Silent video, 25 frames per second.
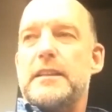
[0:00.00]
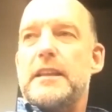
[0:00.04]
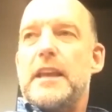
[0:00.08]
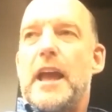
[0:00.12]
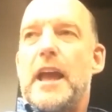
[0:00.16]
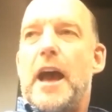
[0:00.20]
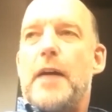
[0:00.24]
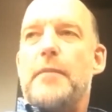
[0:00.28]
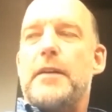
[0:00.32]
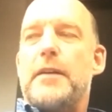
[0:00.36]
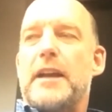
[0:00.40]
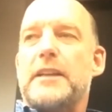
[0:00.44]

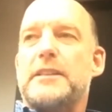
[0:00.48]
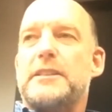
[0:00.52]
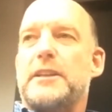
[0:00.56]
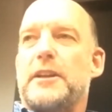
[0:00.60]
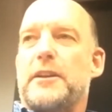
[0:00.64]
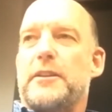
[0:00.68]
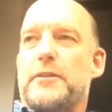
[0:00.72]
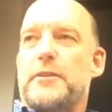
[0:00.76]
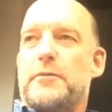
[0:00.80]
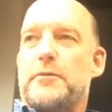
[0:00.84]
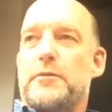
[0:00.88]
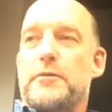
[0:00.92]
I'm
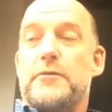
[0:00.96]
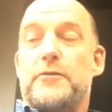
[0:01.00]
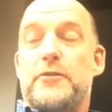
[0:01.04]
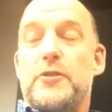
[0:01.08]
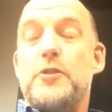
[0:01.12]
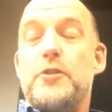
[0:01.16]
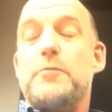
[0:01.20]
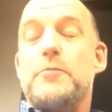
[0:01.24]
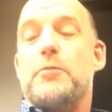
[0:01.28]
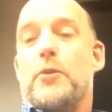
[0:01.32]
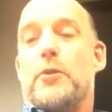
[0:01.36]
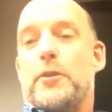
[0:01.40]
actually on the
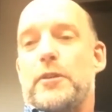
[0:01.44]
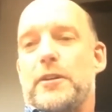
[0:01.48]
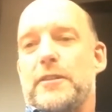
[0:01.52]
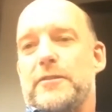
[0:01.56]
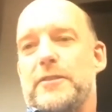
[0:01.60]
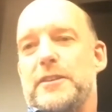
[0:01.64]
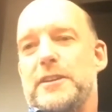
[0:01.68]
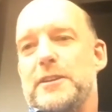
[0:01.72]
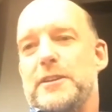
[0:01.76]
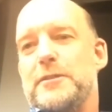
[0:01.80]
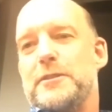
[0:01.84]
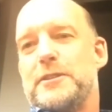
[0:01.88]
review board
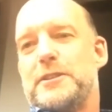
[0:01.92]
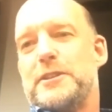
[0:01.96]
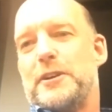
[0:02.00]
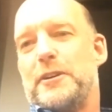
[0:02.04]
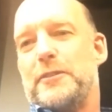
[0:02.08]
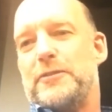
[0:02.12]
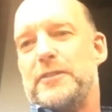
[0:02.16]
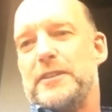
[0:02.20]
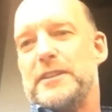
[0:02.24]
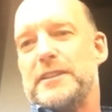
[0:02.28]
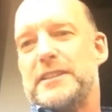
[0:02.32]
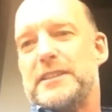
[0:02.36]
of the new
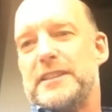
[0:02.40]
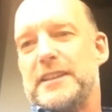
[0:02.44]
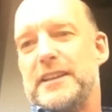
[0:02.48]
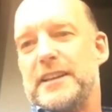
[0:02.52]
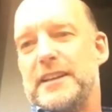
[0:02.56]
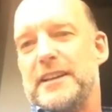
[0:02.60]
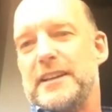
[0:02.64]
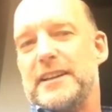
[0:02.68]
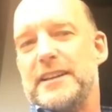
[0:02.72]
surface